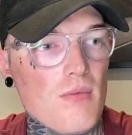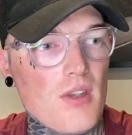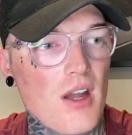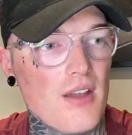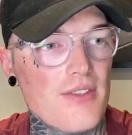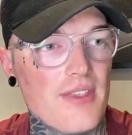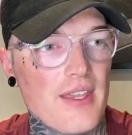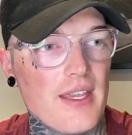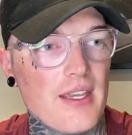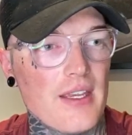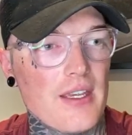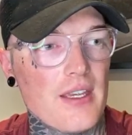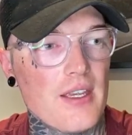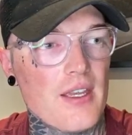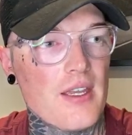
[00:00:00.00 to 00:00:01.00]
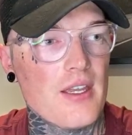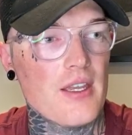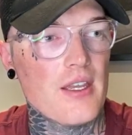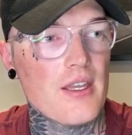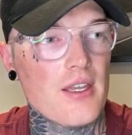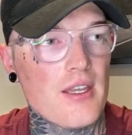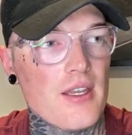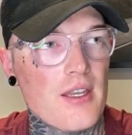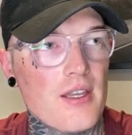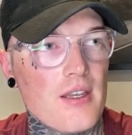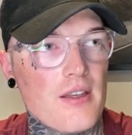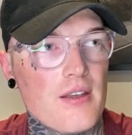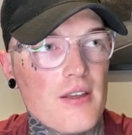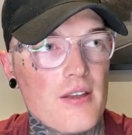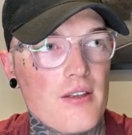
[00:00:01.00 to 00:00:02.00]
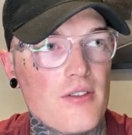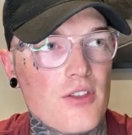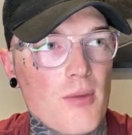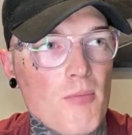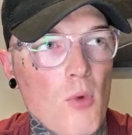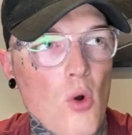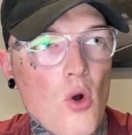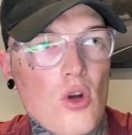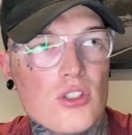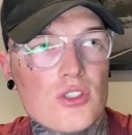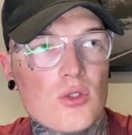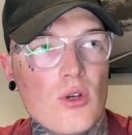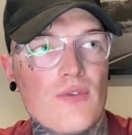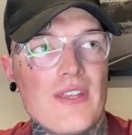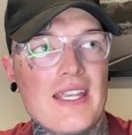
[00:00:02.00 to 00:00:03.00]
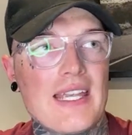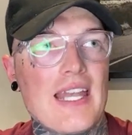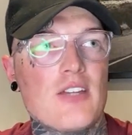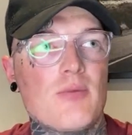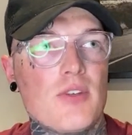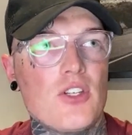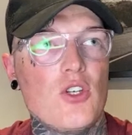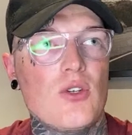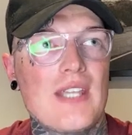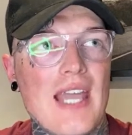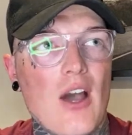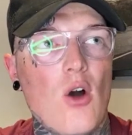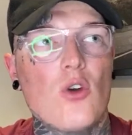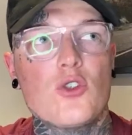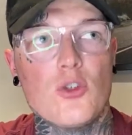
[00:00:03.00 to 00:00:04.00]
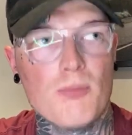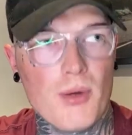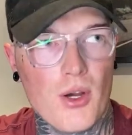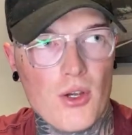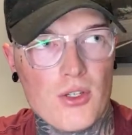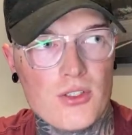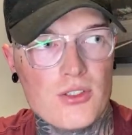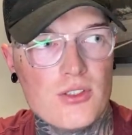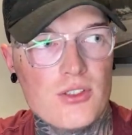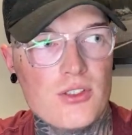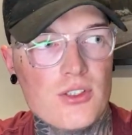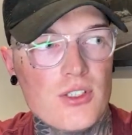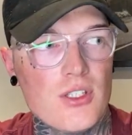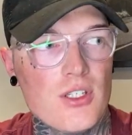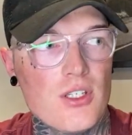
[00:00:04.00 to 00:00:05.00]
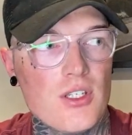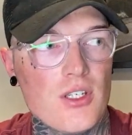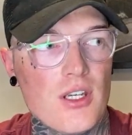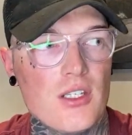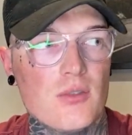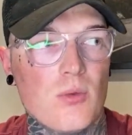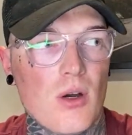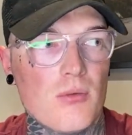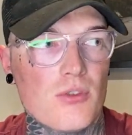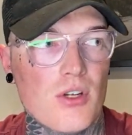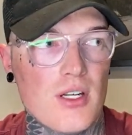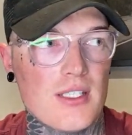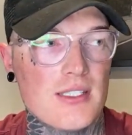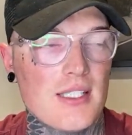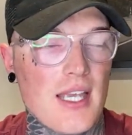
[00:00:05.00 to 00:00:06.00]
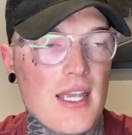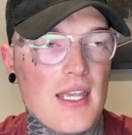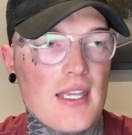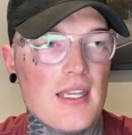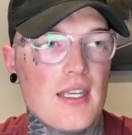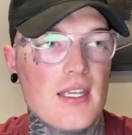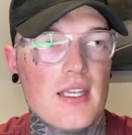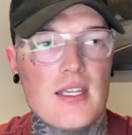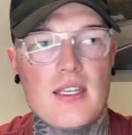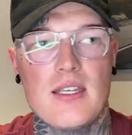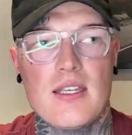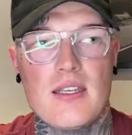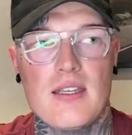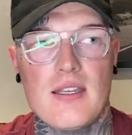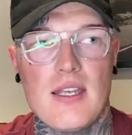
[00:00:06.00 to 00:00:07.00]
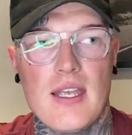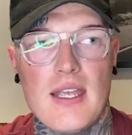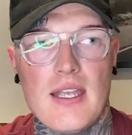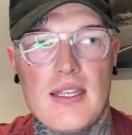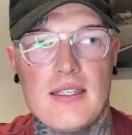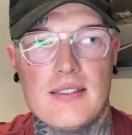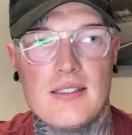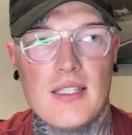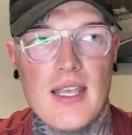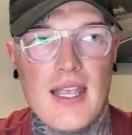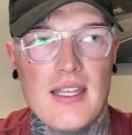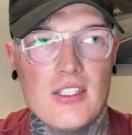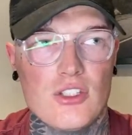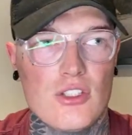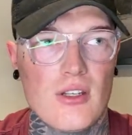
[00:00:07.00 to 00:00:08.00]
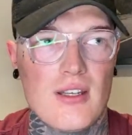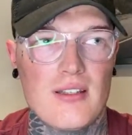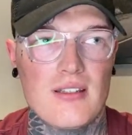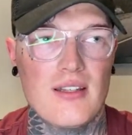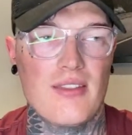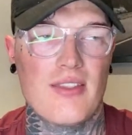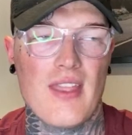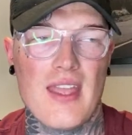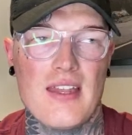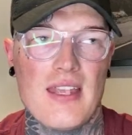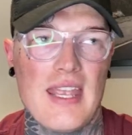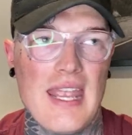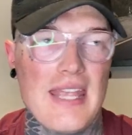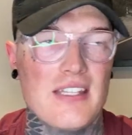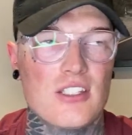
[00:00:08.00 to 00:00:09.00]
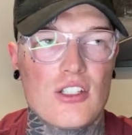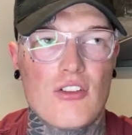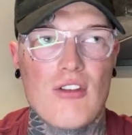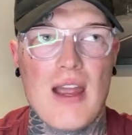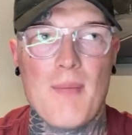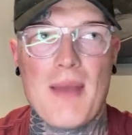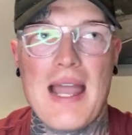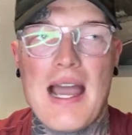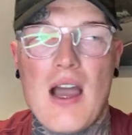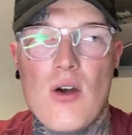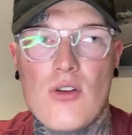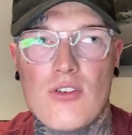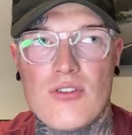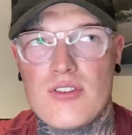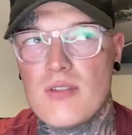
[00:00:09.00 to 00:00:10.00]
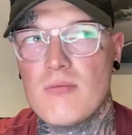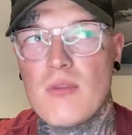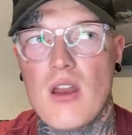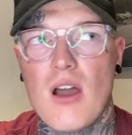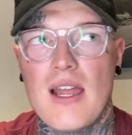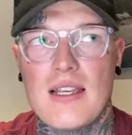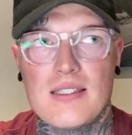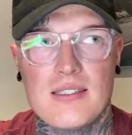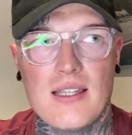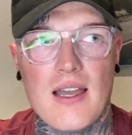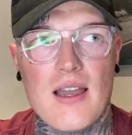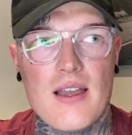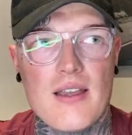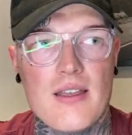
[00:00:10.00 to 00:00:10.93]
I think the more sort of engagement you get on your posts, is what I'm trying to say, is Instagram algorithm likes that.